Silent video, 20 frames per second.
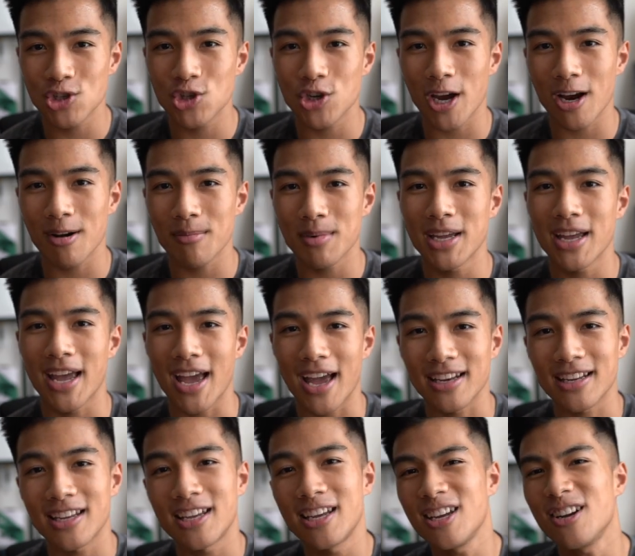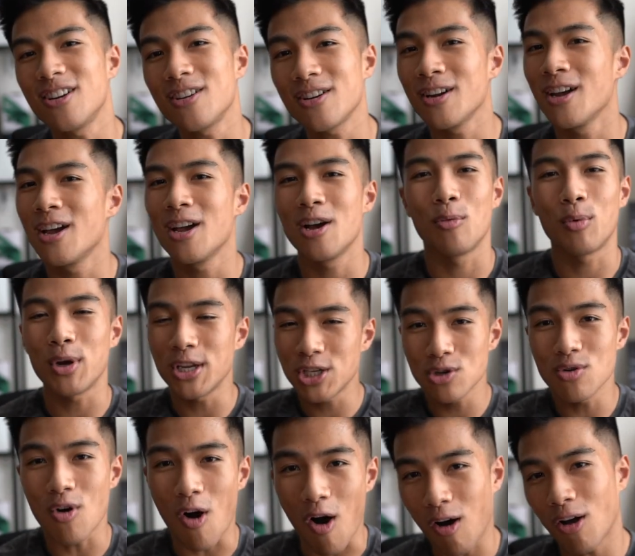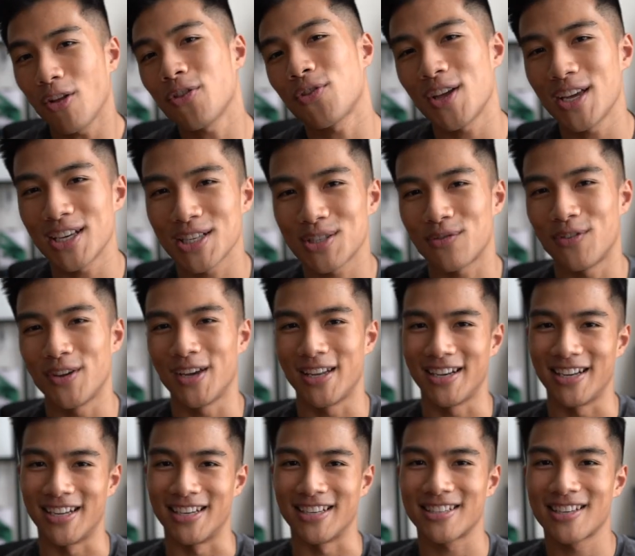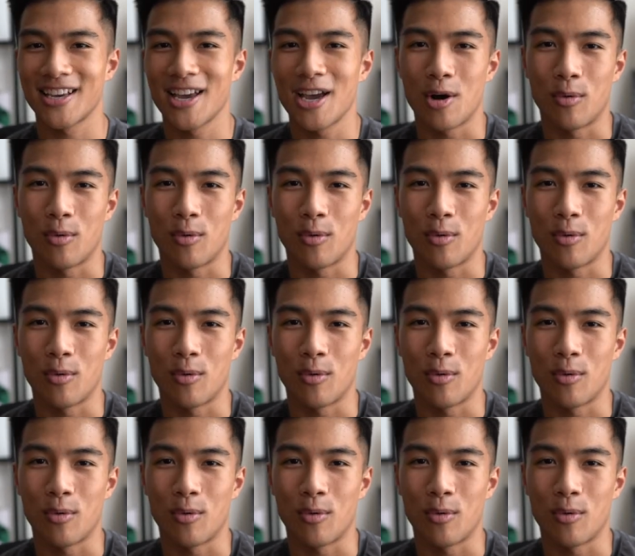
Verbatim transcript: Jeremy and here we do all things fitness.